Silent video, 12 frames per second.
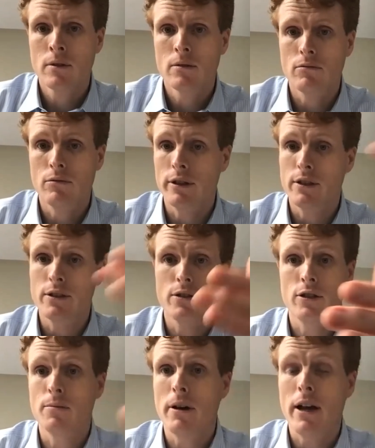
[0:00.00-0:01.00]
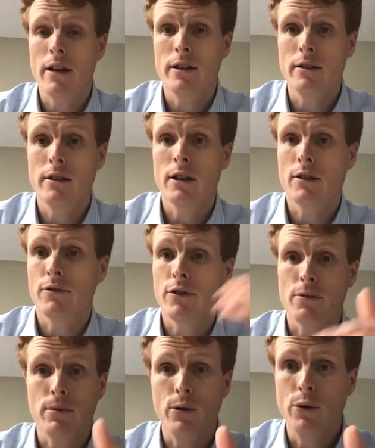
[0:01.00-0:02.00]
really concerned about how they care for their
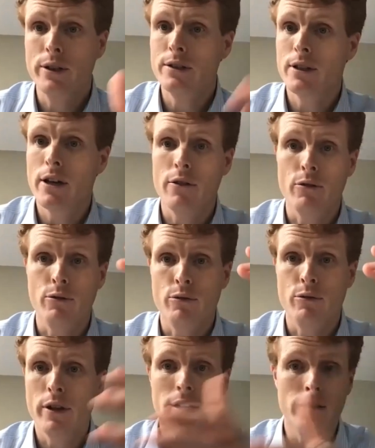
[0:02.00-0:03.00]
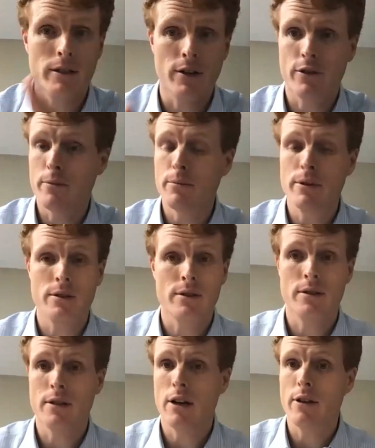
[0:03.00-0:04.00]
employees, how they care for their
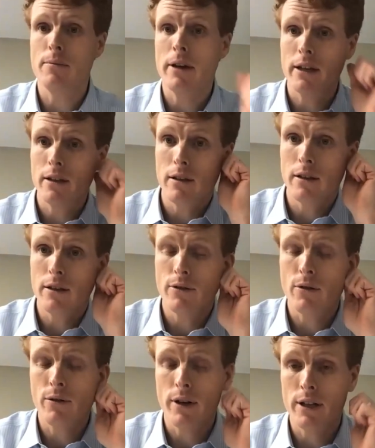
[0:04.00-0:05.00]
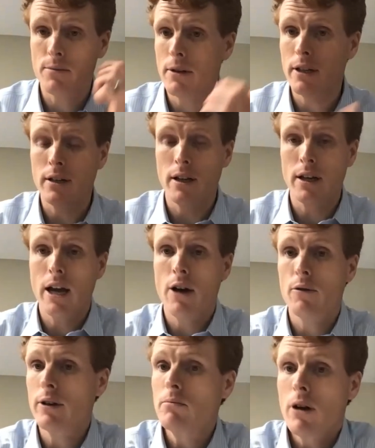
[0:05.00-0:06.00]
businesses, how they make their own ends meet, and how
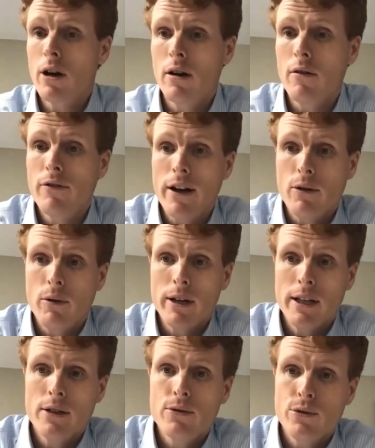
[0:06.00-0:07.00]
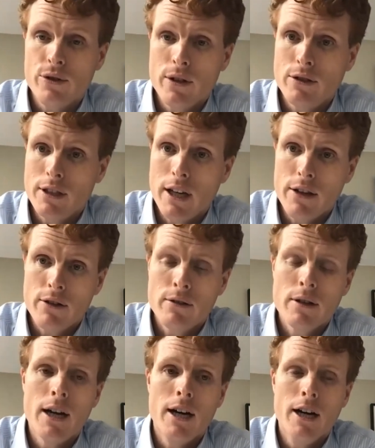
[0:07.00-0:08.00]
we find a way to get through this all together.
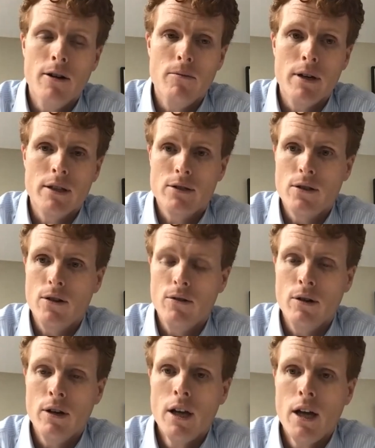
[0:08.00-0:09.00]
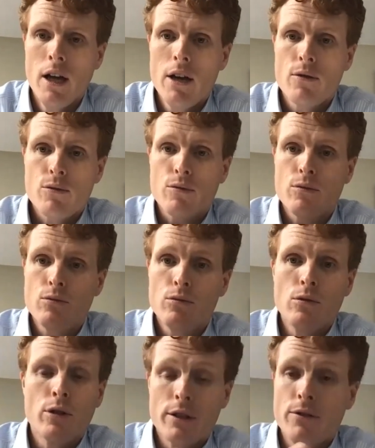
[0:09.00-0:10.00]
And so
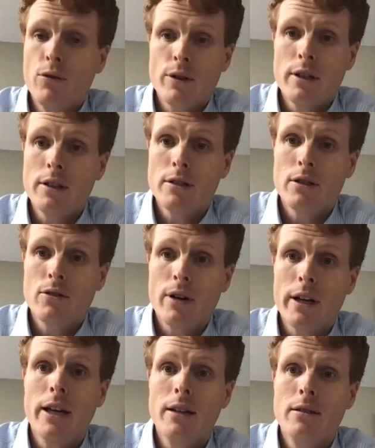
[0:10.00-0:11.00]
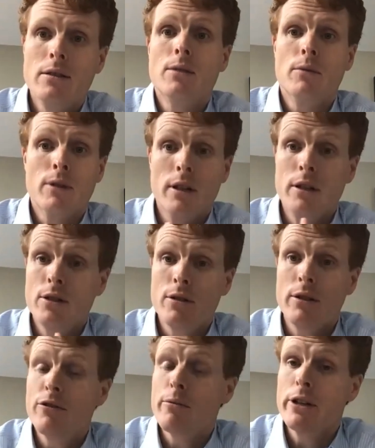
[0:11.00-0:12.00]
looking forward to this to try to get some additional
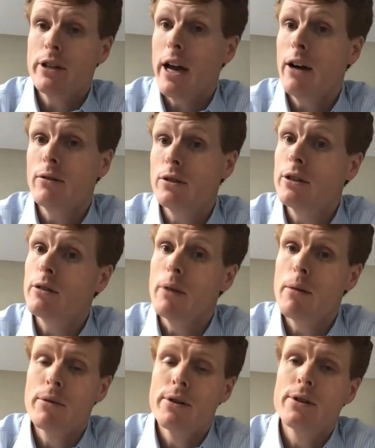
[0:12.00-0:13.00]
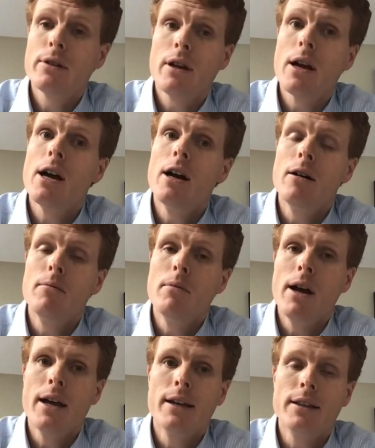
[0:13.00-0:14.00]
information out to your members.
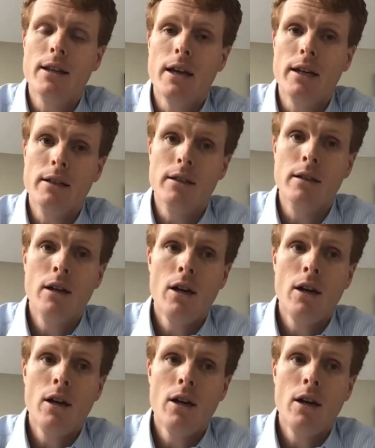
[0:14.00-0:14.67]
And then